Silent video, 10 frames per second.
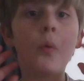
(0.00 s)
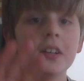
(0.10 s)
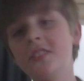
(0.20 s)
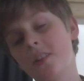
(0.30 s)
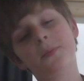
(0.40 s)

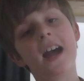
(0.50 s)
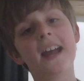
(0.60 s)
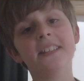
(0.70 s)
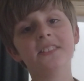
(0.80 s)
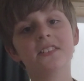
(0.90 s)
What is up,
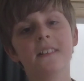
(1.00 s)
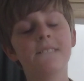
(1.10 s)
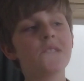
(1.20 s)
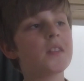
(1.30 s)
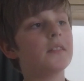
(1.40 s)
guys?
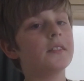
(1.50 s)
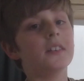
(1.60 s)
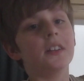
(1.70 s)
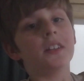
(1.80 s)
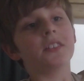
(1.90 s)

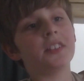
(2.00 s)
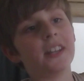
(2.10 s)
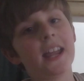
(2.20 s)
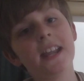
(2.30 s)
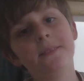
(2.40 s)

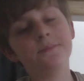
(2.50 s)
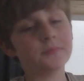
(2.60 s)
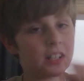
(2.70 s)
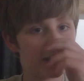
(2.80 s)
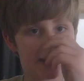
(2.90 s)
Today,
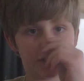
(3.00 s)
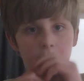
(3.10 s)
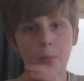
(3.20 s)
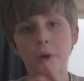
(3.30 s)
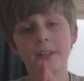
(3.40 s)

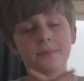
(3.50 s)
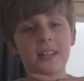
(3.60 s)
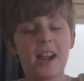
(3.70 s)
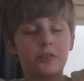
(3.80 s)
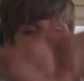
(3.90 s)
it's your boy,
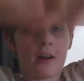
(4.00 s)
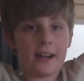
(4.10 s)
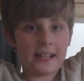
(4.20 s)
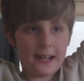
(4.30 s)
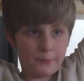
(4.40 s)
Tag with
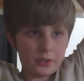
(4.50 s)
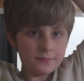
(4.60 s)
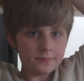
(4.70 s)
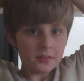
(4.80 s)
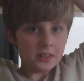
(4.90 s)
Ryan Gamer.